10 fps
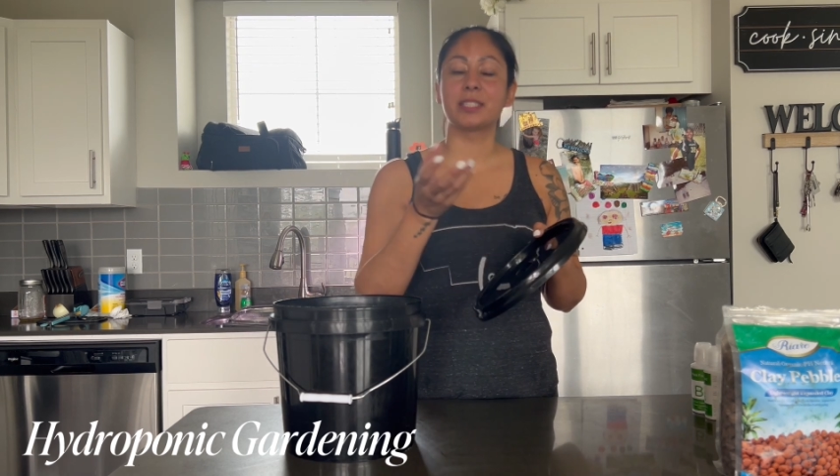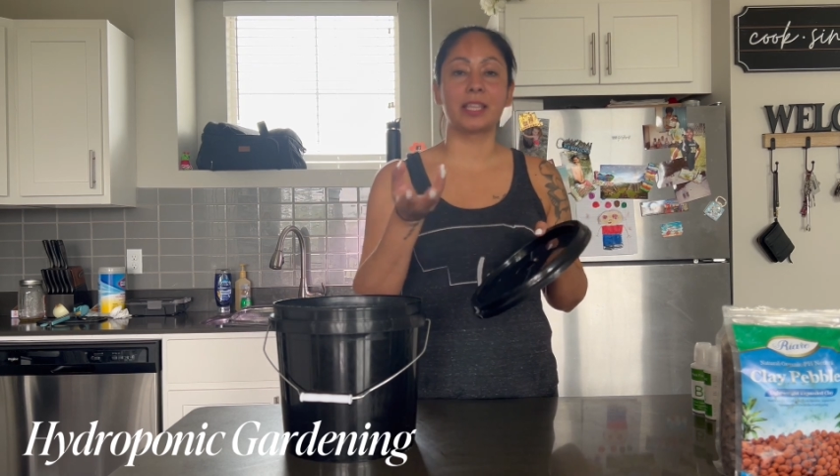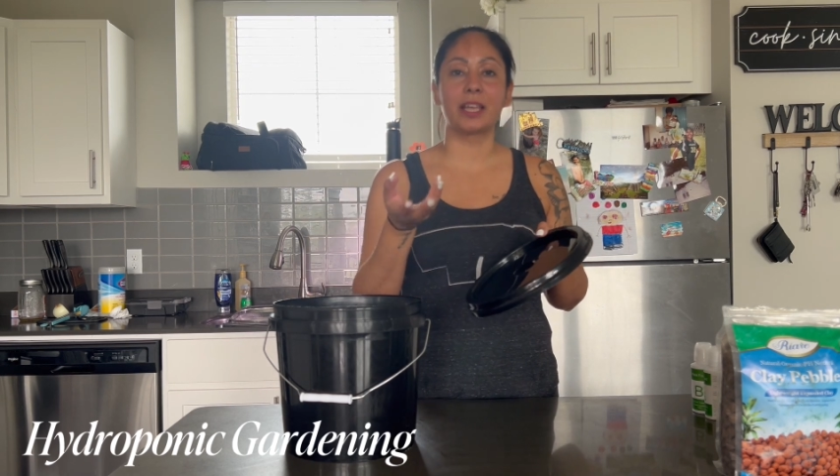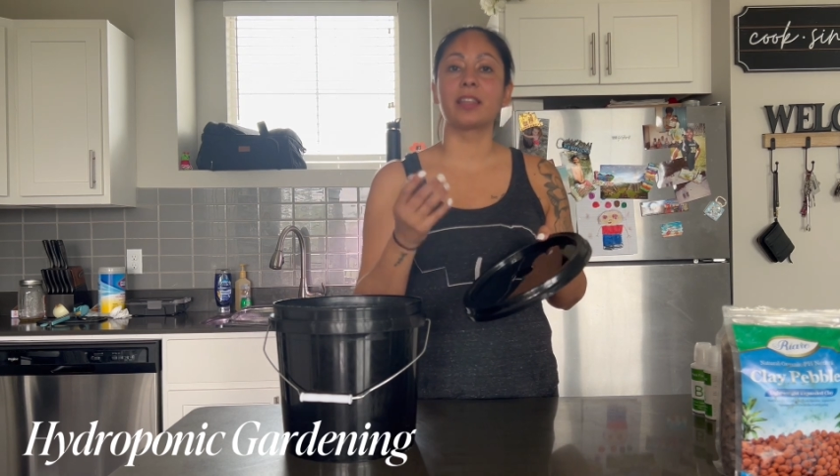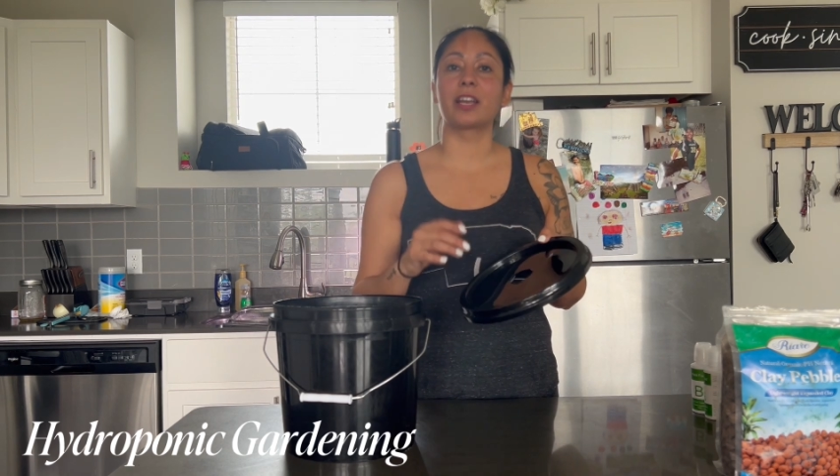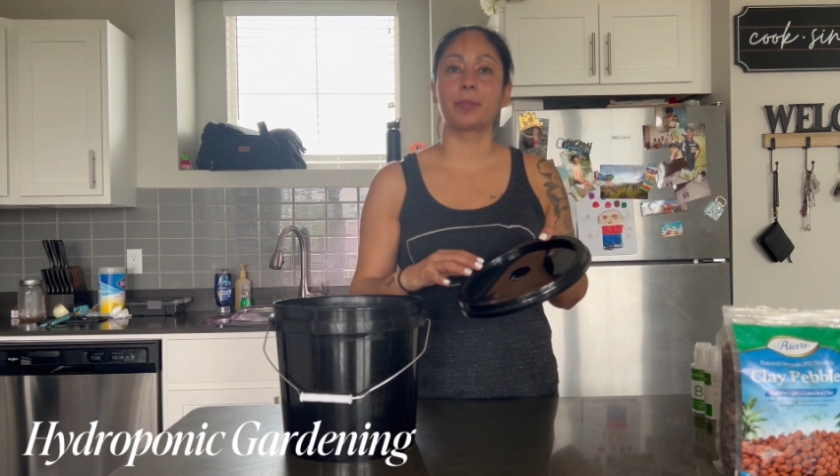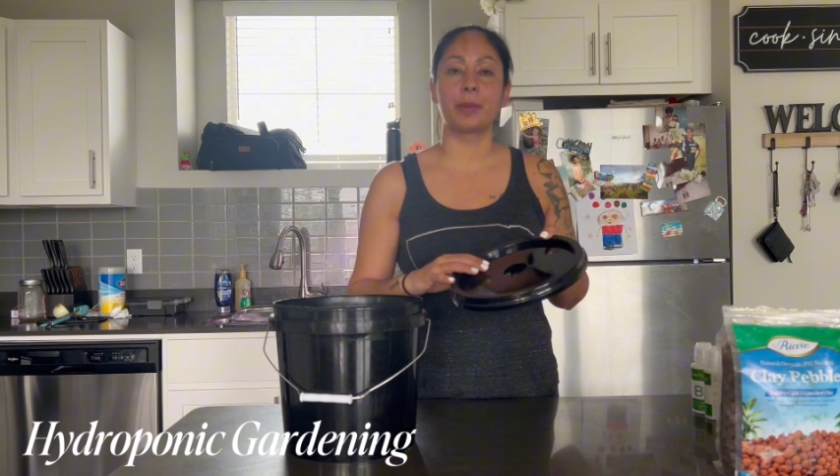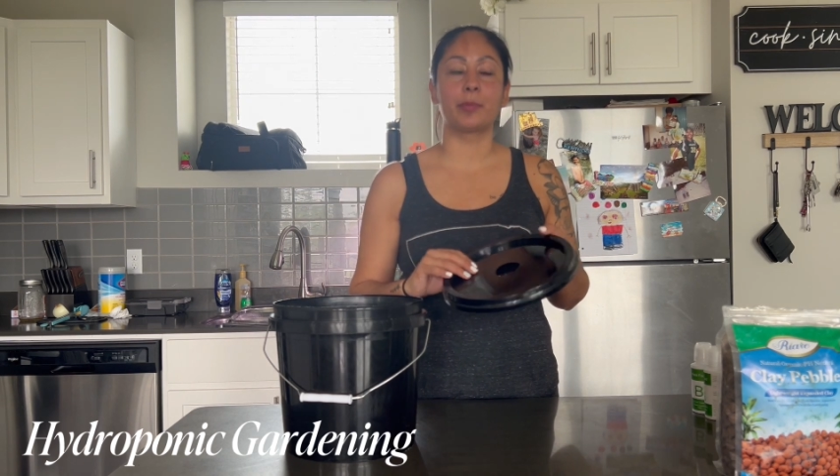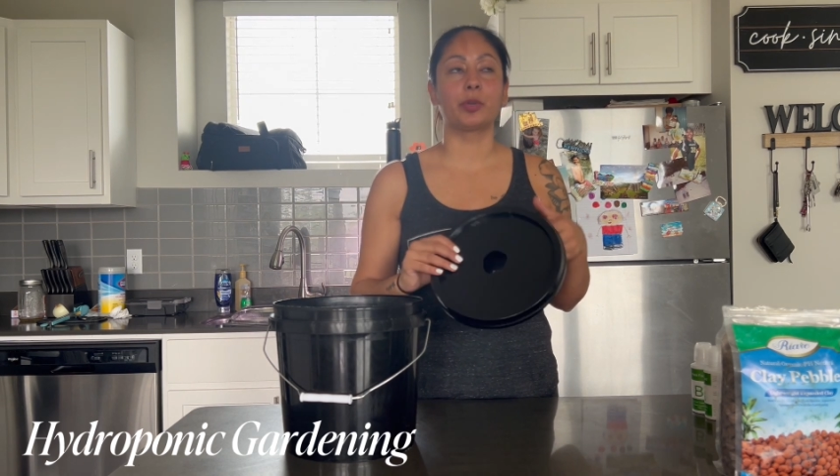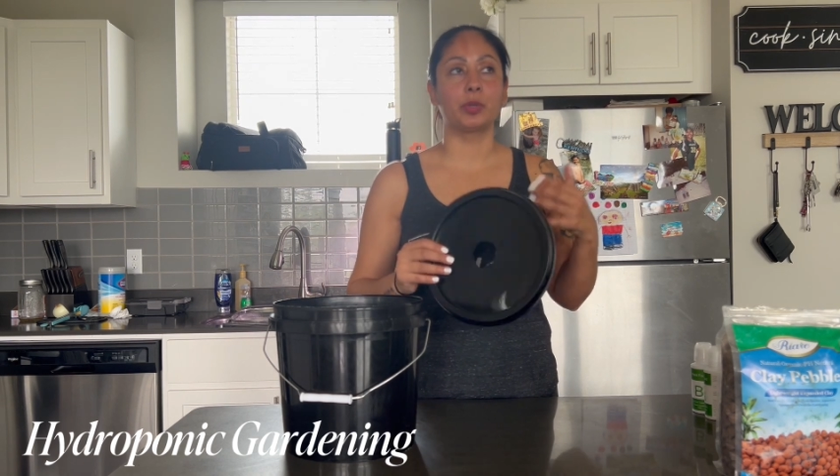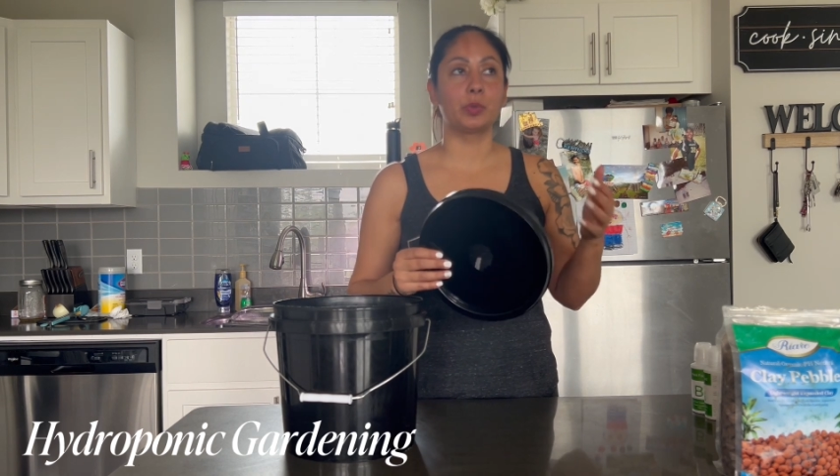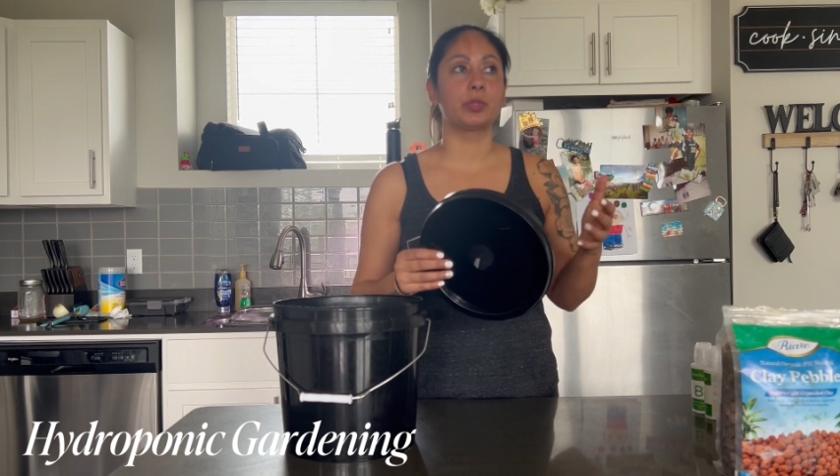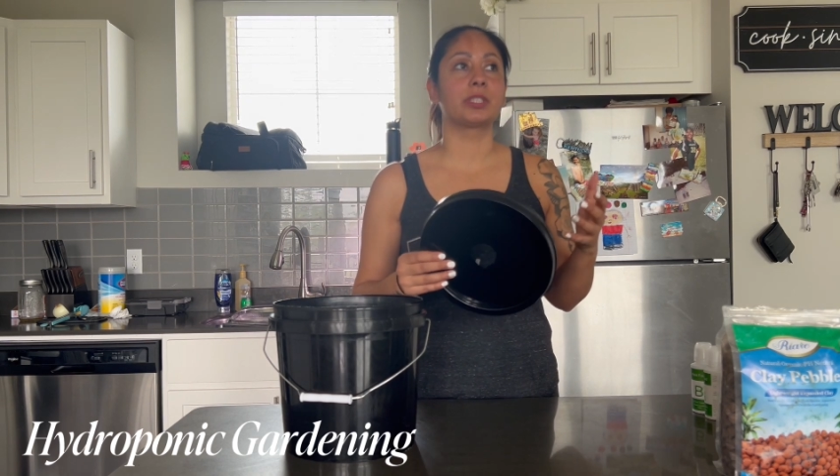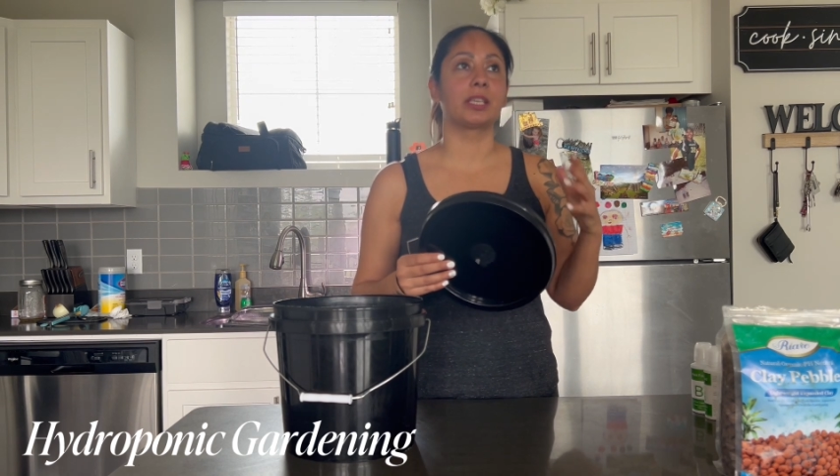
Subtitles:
that a lot of people use